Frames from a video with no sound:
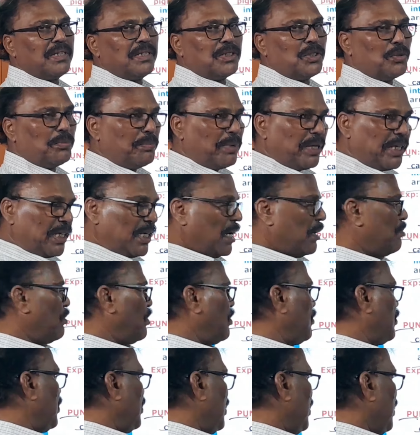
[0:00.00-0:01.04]
To bring
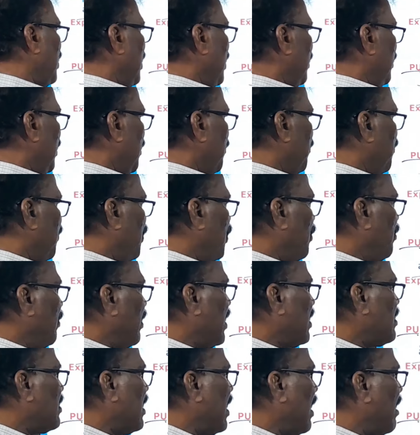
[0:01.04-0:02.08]
about the
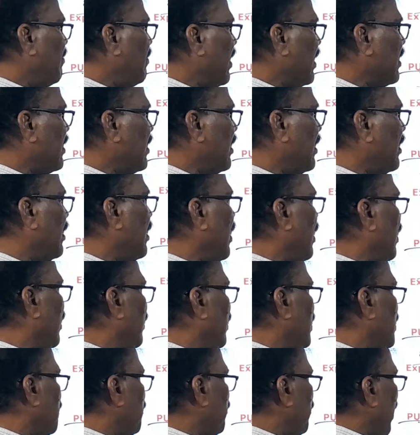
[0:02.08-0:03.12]
humorous effect,
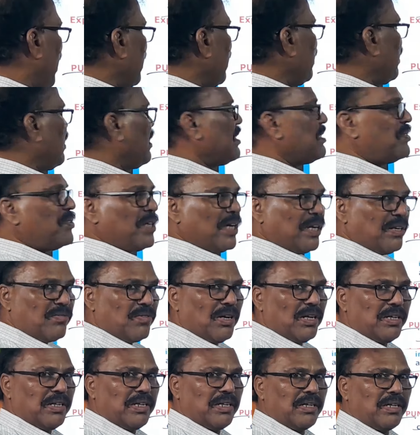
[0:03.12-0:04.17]
this pun is
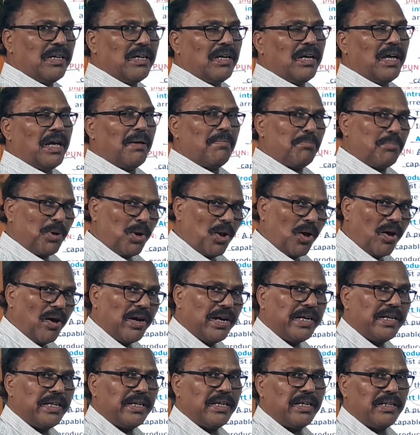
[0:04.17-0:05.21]
generally
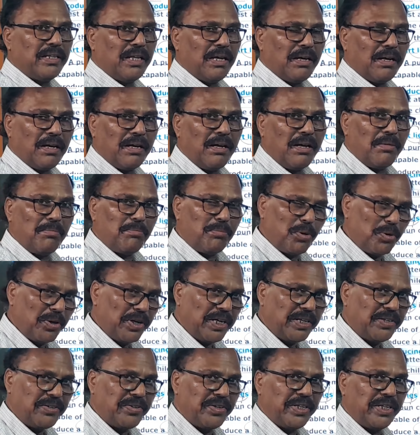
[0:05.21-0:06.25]
employed in the
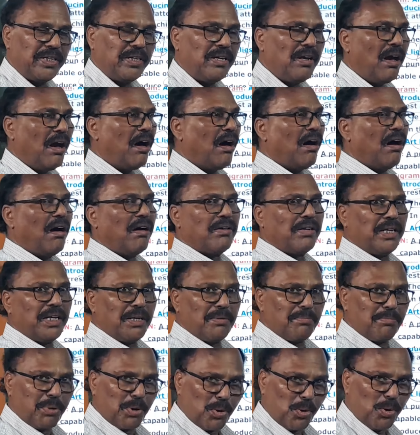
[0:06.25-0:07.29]
poetry or in
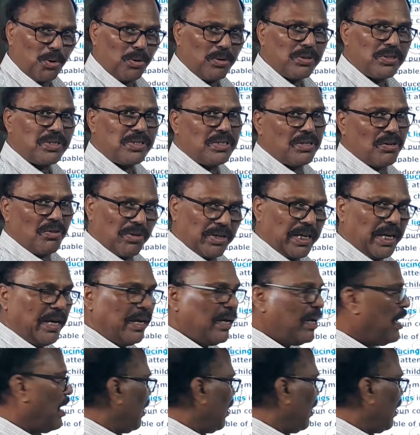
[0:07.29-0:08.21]
prose, okay?